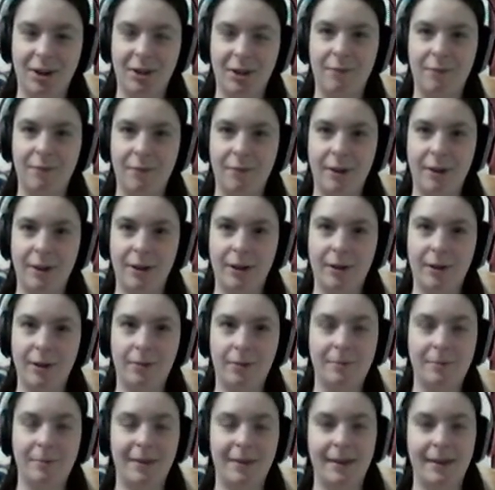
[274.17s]

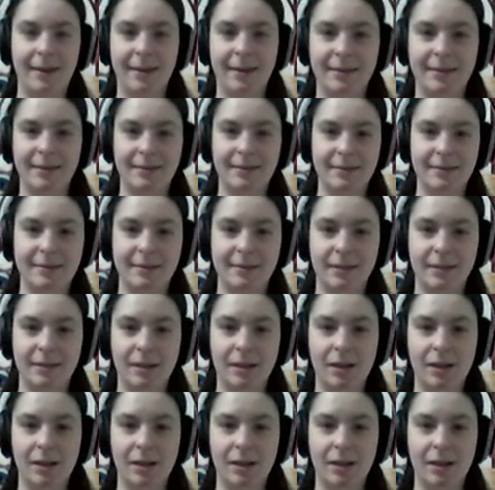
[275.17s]
video because